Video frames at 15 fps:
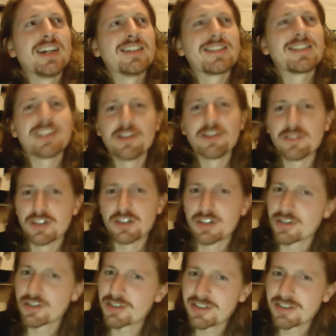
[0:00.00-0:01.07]
self
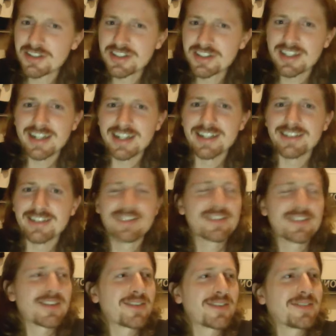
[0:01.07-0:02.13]
assured and
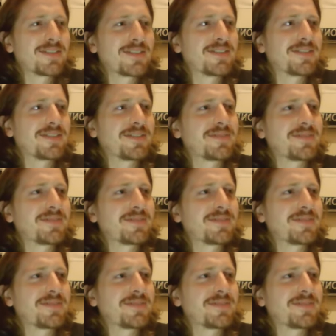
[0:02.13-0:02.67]
so